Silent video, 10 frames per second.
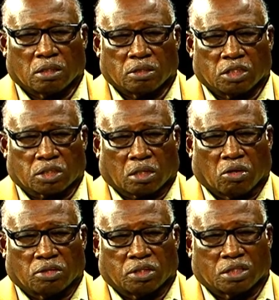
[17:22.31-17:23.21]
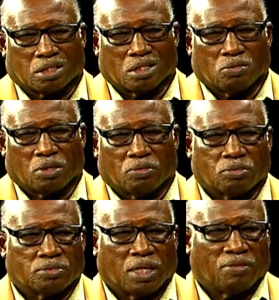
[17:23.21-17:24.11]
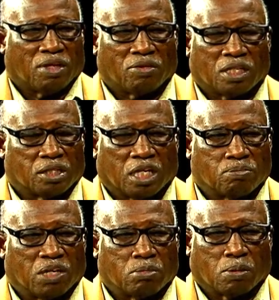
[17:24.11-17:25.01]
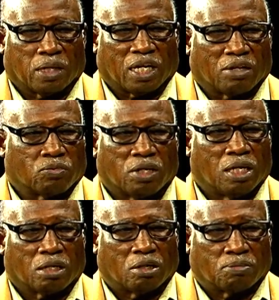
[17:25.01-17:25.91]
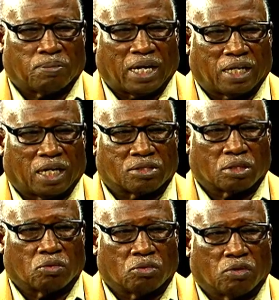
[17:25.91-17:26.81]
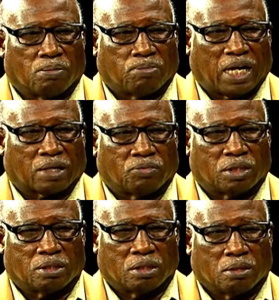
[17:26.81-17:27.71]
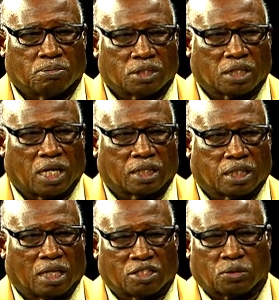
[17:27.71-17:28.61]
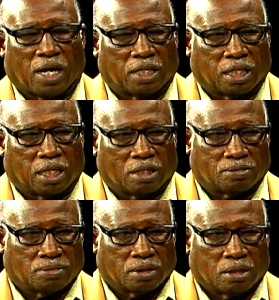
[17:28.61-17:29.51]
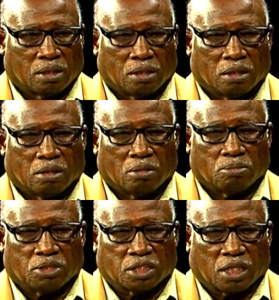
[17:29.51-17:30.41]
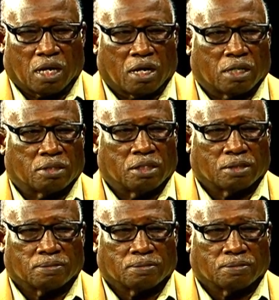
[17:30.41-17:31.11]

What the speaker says: discouraged and said, you know what, I've never let anything beat me in my life. We ain't gonna buy that. So we went back when Brizard came, let's try it again. Brizard,